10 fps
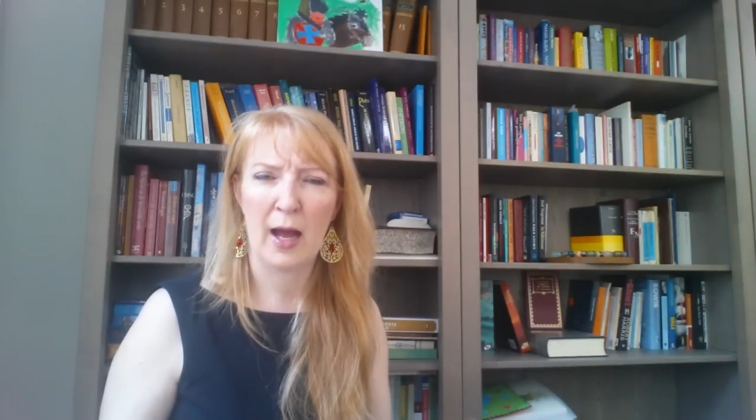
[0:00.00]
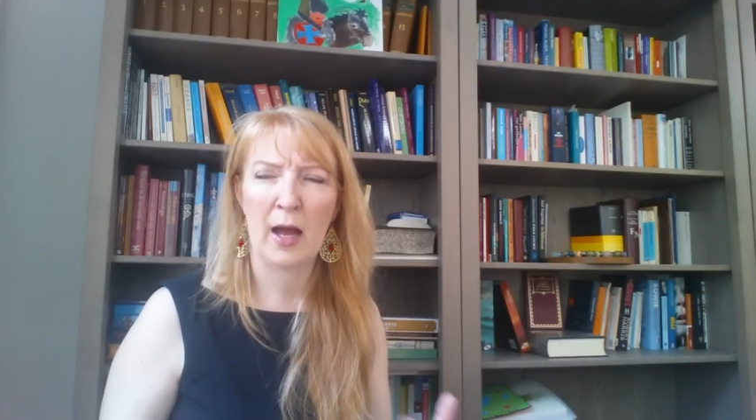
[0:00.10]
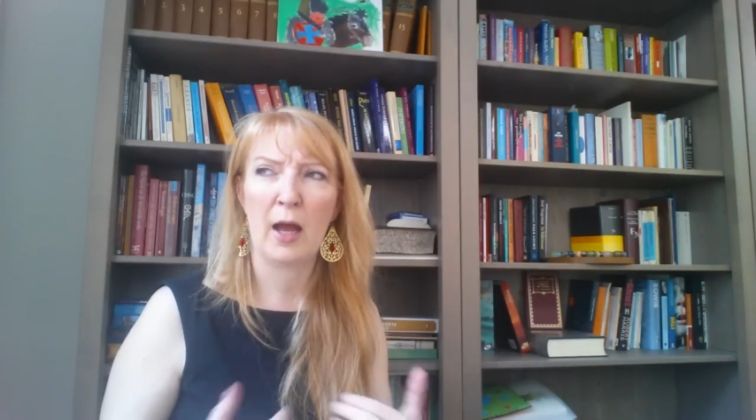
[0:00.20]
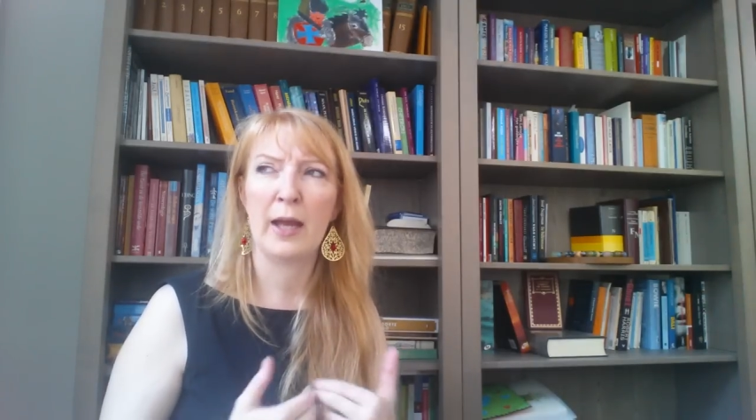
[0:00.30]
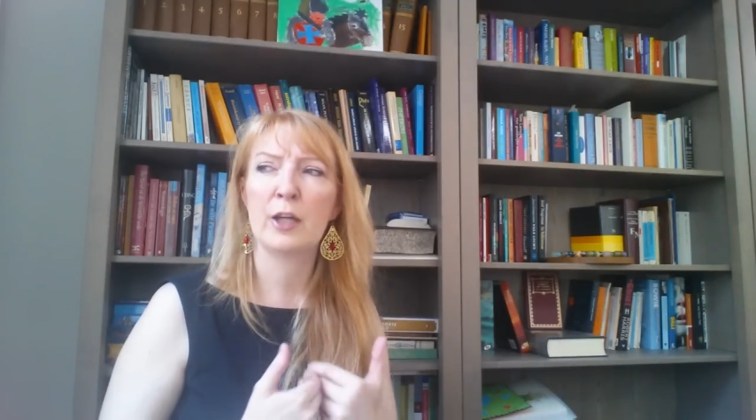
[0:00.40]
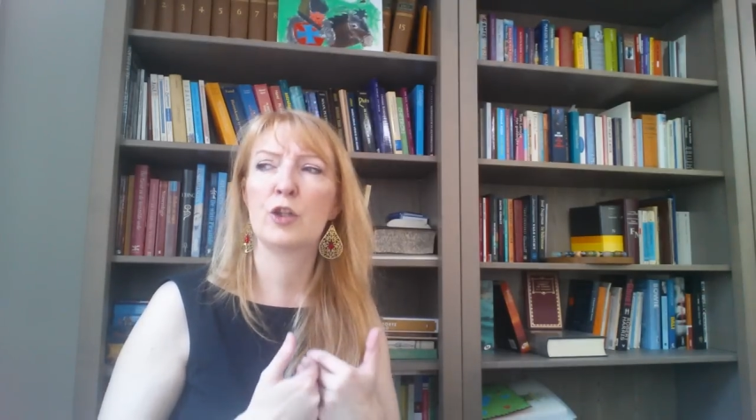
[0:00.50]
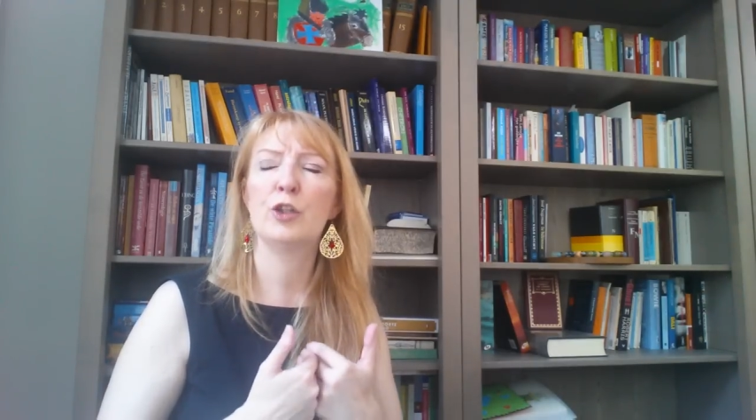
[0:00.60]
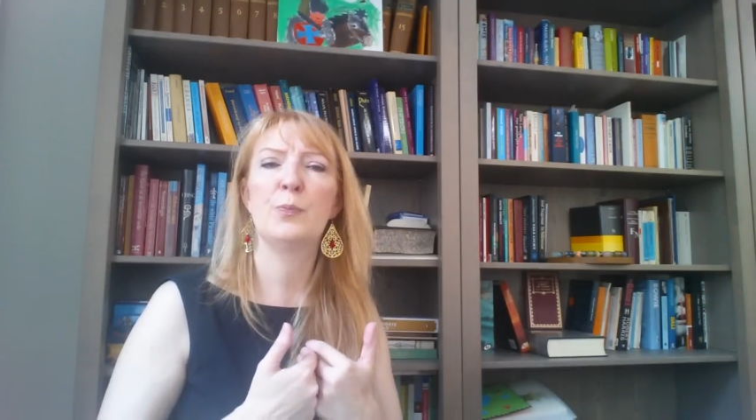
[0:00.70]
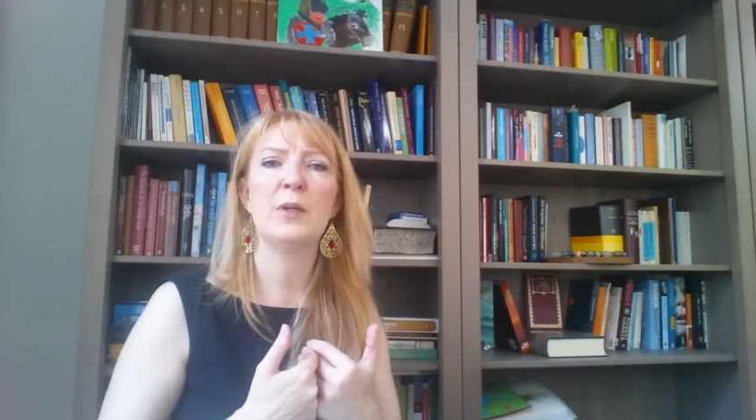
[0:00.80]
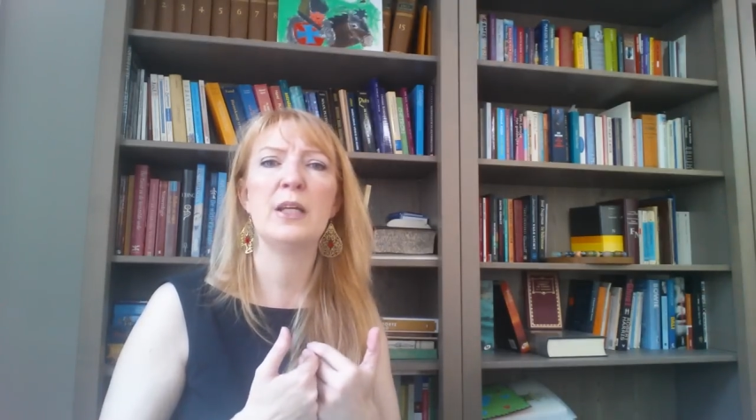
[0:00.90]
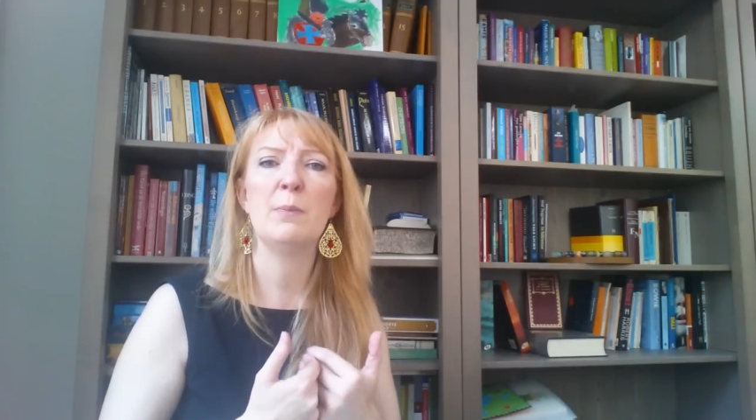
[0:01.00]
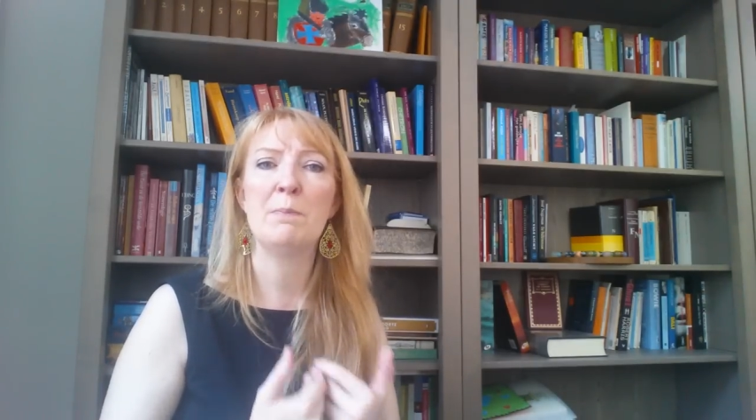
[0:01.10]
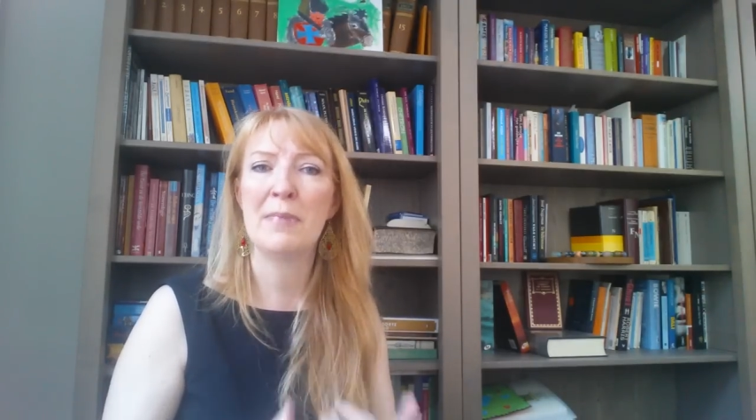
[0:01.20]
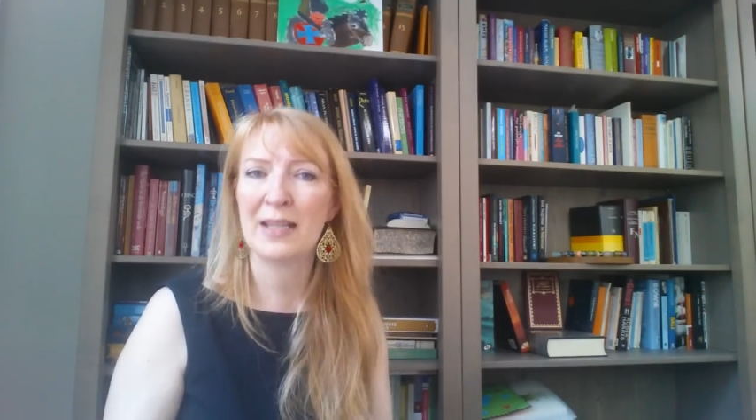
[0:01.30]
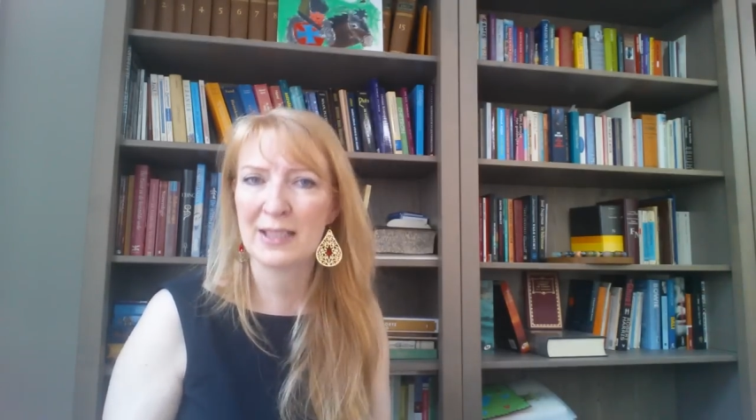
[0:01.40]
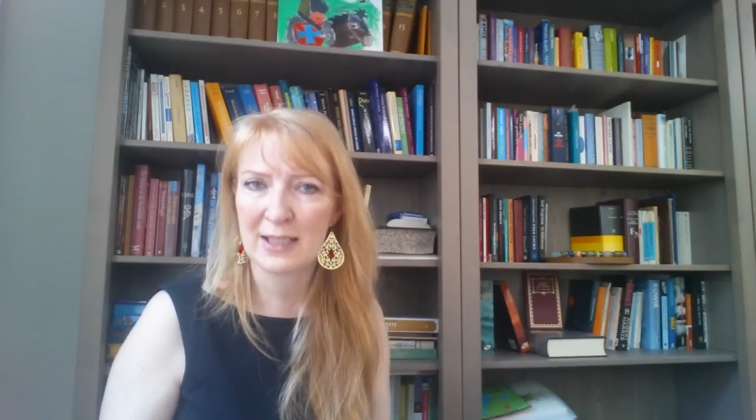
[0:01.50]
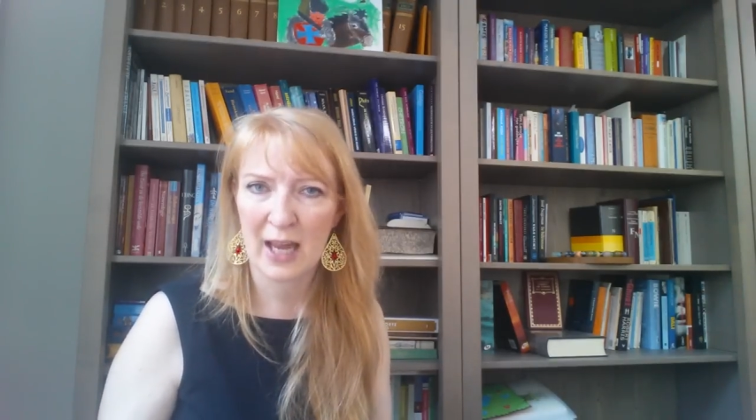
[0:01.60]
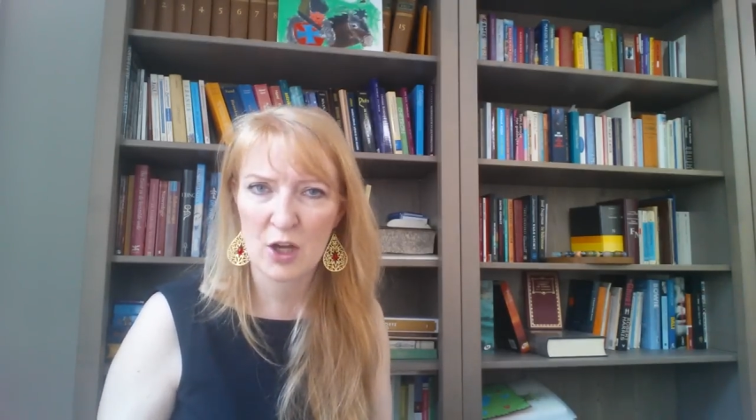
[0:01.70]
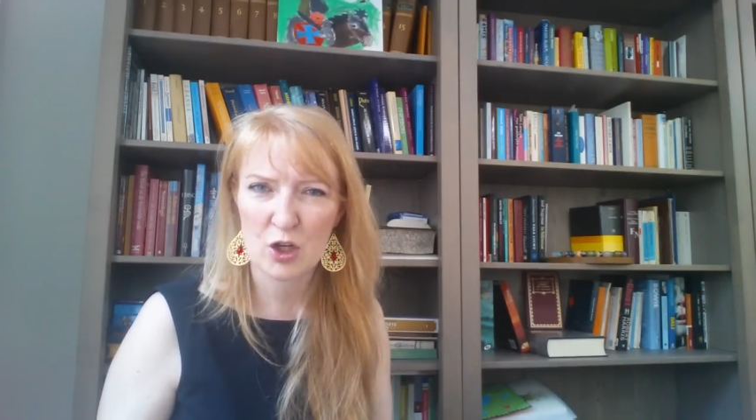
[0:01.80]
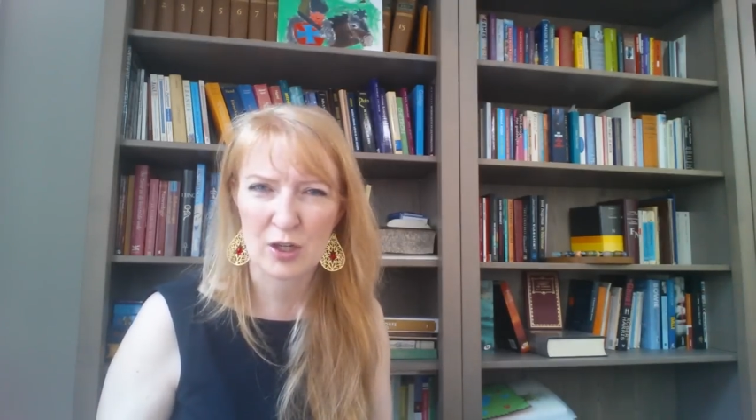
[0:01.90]
uh, it could be
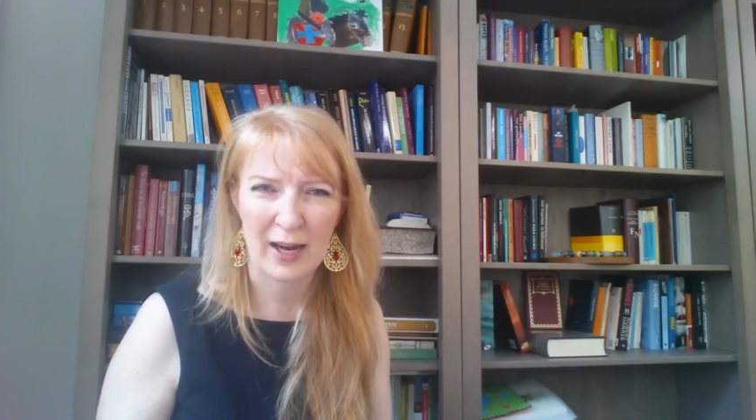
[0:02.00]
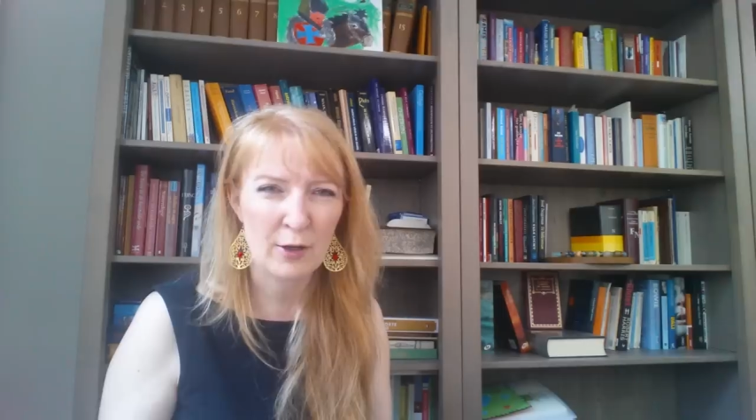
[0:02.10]
meditation.